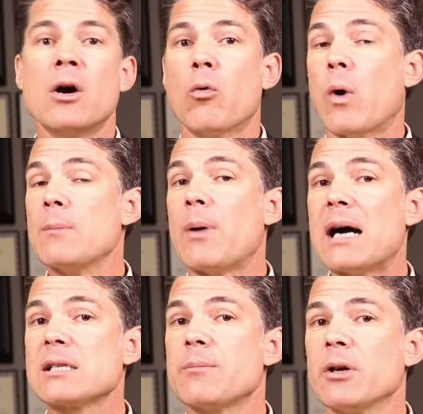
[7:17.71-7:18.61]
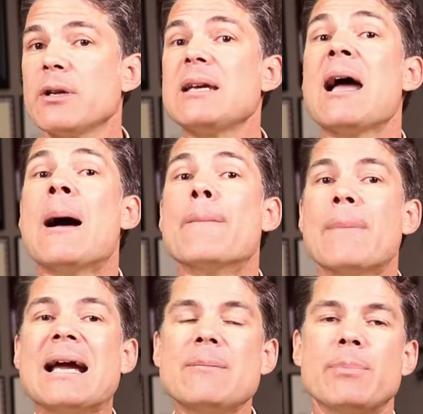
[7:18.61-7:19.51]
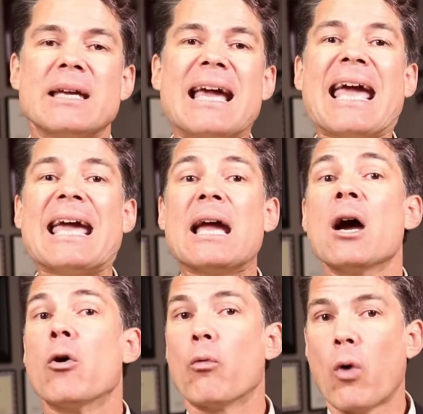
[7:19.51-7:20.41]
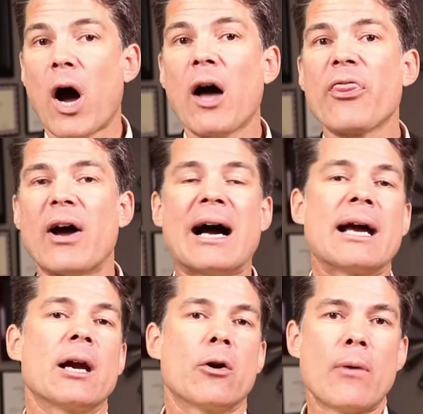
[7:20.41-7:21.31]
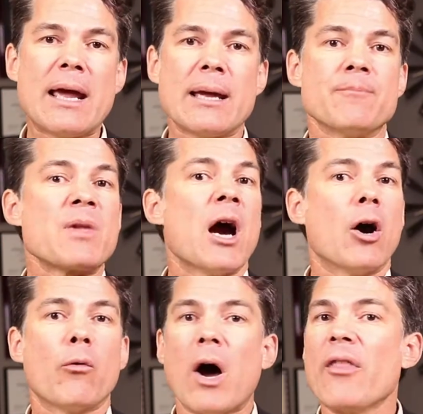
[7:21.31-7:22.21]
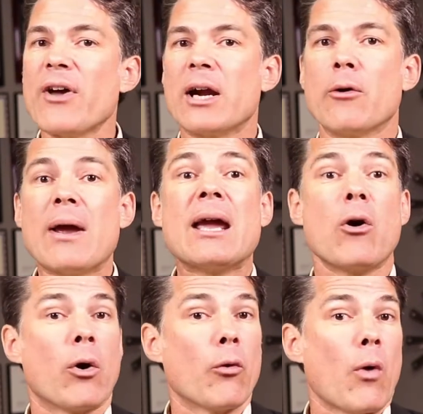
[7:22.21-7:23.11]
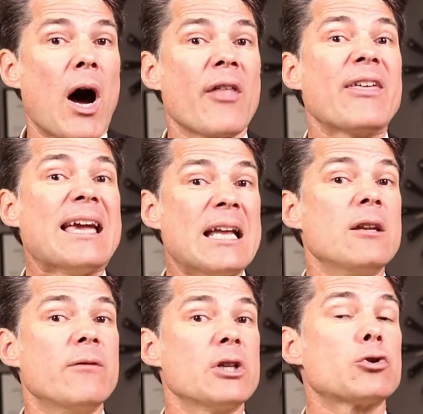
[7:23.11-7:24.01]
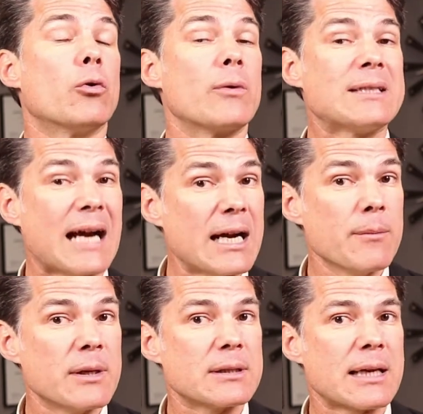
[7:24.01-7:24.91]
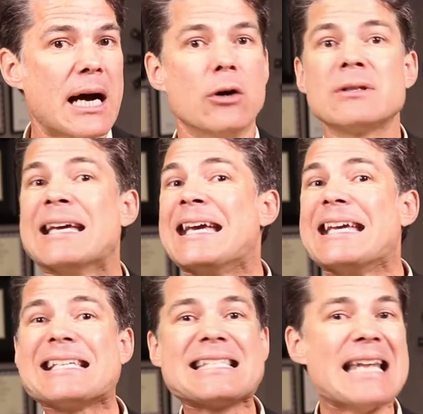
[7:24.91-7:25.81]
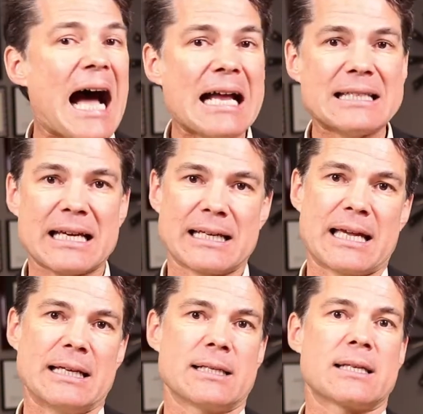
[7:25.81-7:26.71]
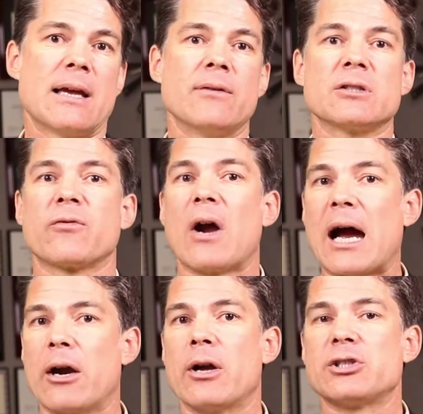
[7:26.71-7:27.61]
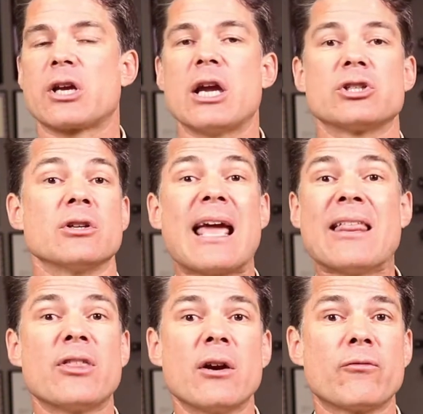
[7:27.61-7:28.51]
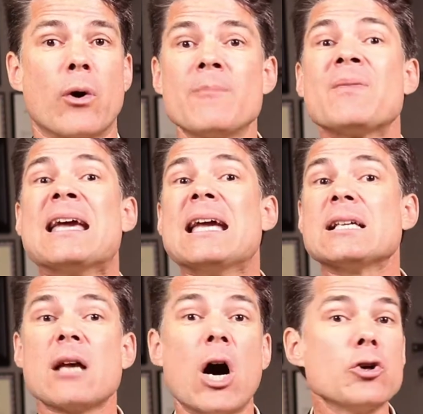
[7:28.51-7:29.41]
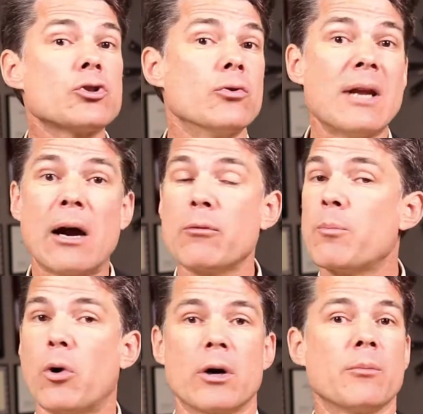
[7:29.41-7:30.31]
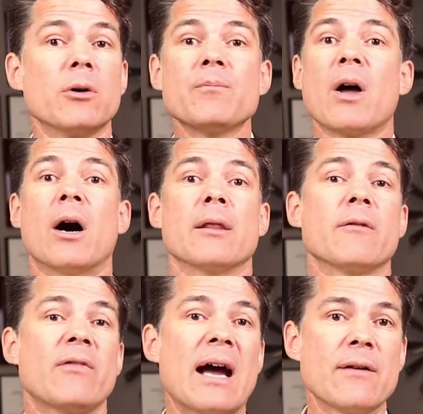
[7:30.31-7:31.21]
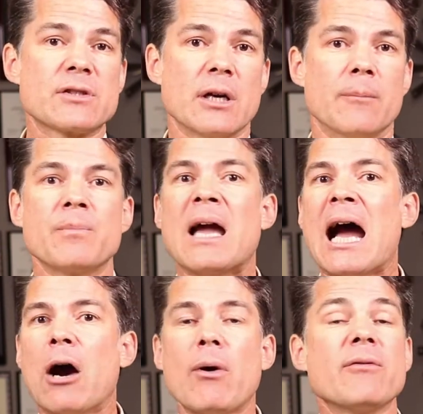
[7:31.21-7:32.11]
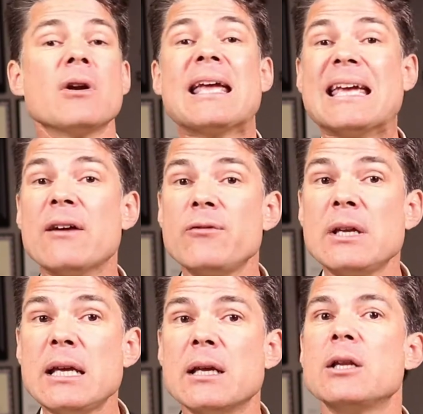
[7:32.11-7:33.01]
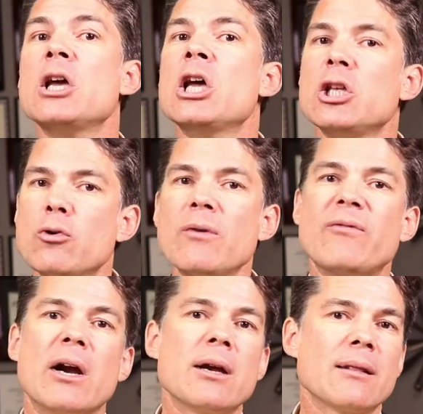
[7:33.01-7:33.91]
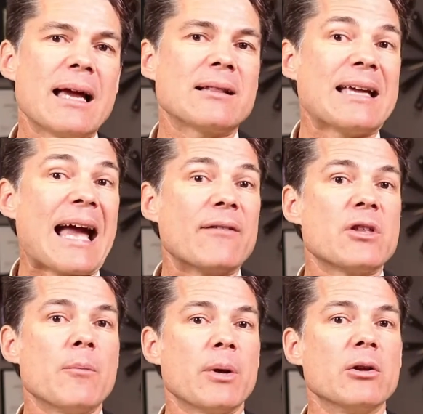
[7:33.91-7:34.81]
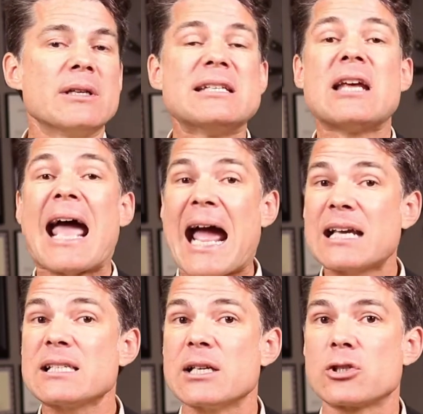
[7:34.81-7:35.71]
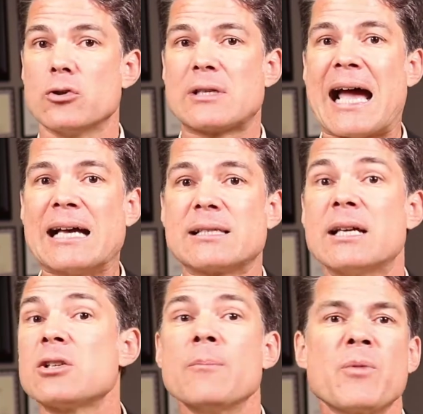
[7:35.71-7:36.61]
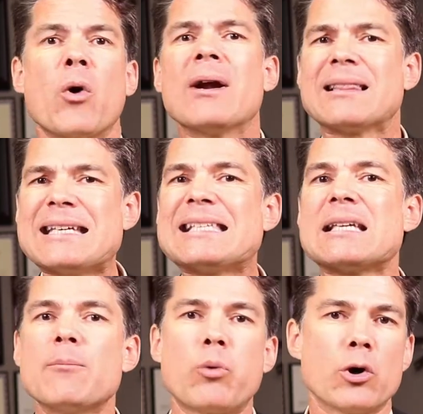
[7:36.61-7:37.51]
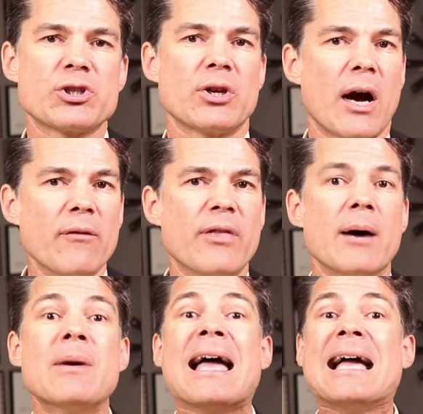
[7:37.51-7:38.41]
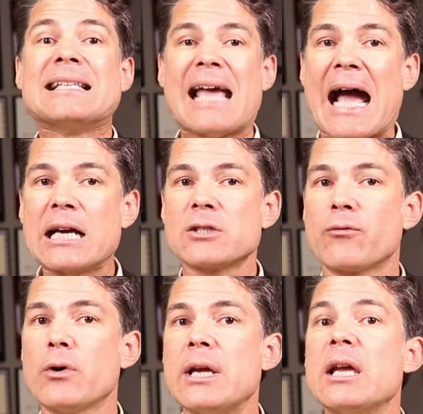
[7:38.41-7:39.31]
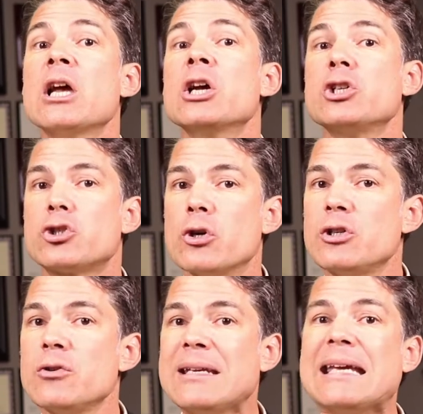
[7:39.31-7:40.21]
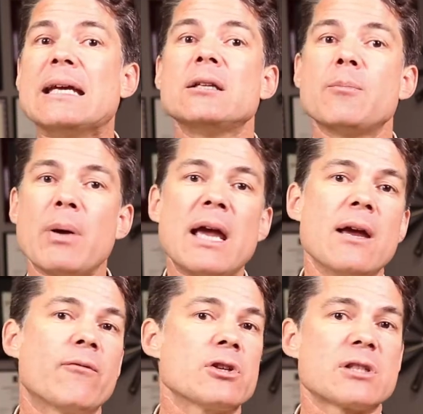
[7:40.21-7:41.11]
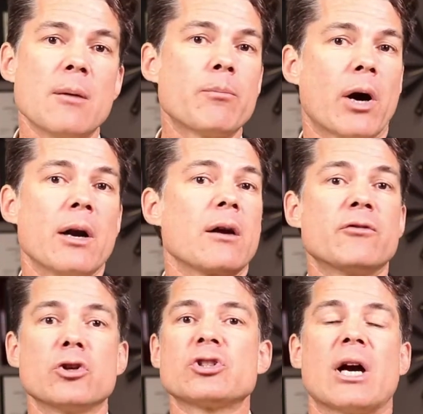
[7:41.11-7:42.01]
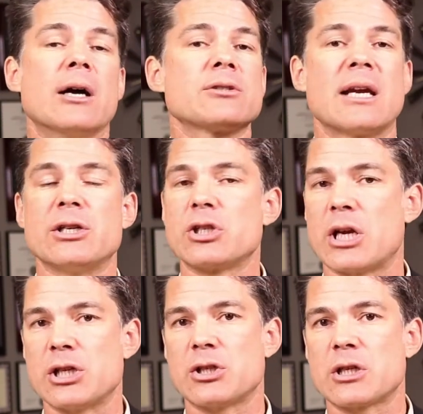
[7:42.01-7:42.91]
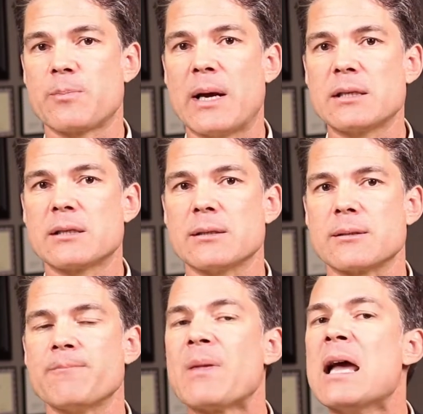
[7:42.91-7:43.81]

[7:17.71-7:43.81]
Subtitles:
One possibility might be a Roth IRA. A Roth IRA, or Roth Individual Retirement Account, is not dedicated savings for higher education and therefore is also not reportable on the FAFSA. However, if needed, you would very likely have the ability to access those assets, or at least some portion of them, tax-free should you need to pay for some part of your child's education expenses.